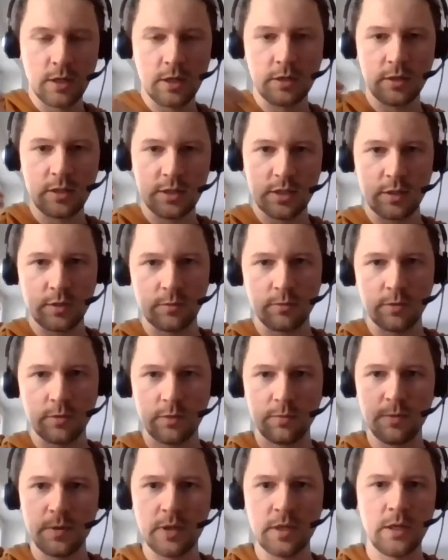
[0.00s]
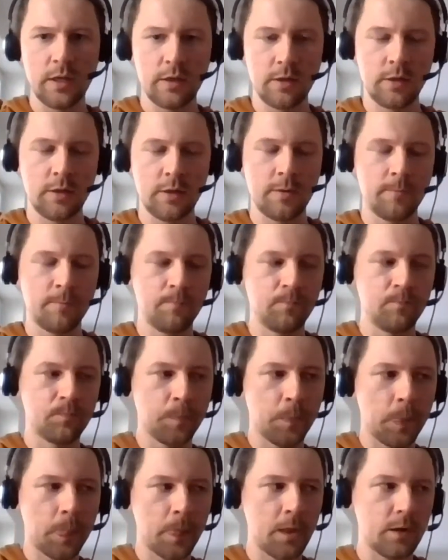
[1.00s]
and this is what we um,
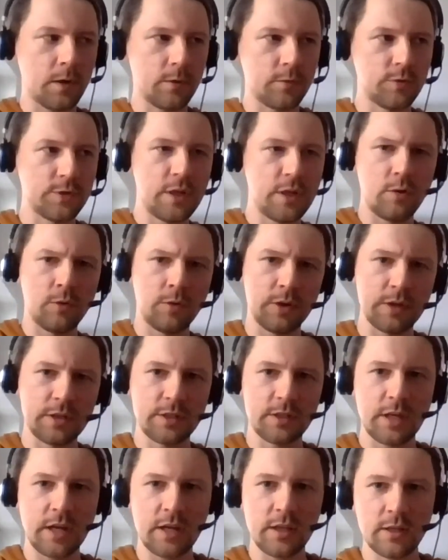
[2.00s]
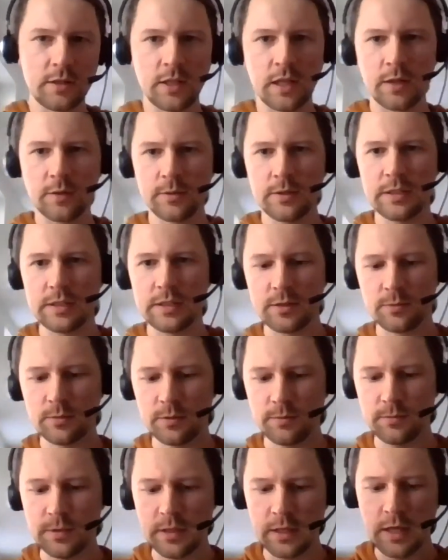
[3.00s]
how to say orchestrate like this is
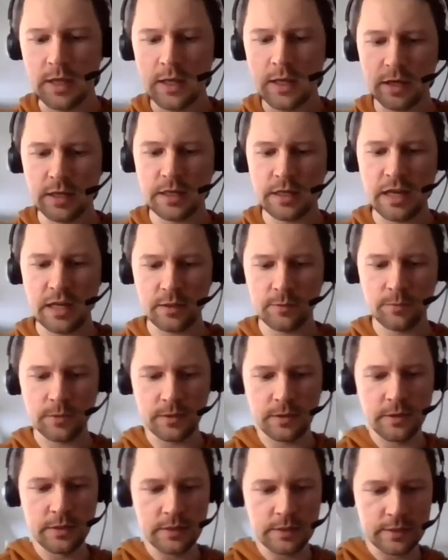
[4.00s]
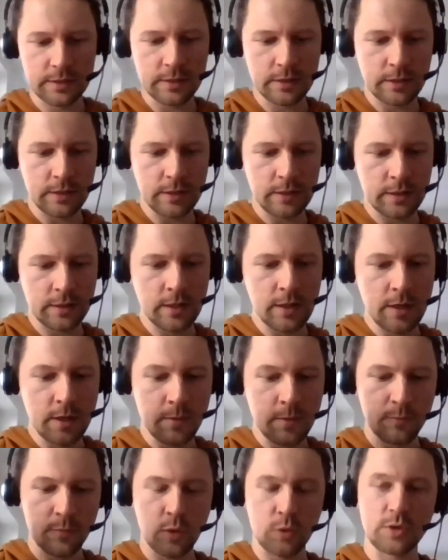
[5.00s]
what we create with this uh,
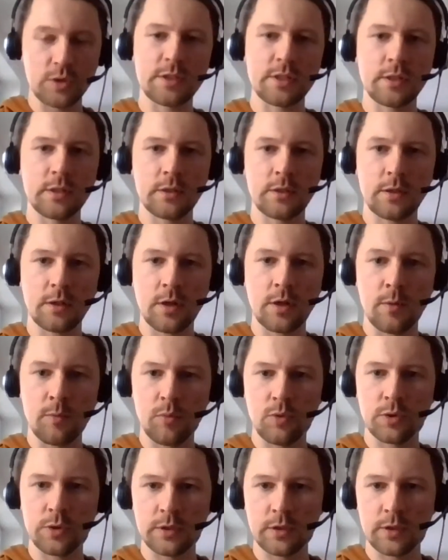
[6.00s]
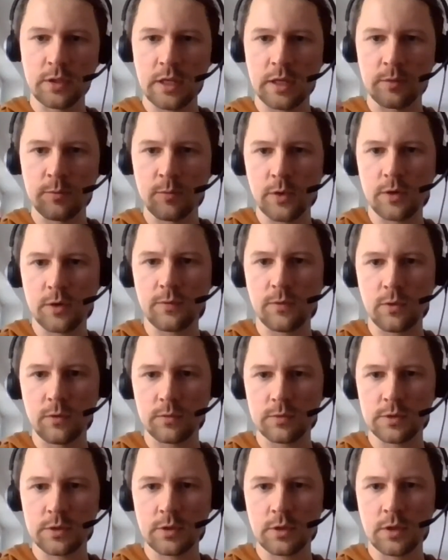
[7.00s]
processing component like
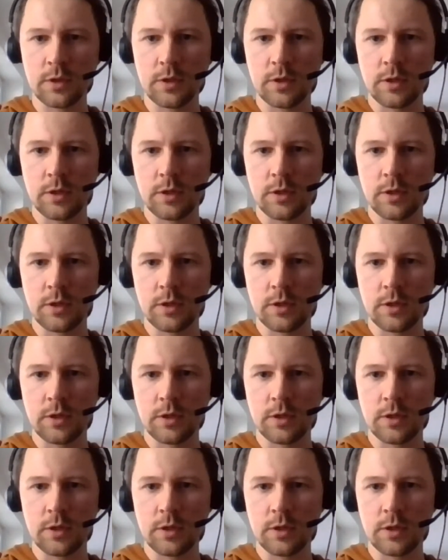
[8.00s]
workflows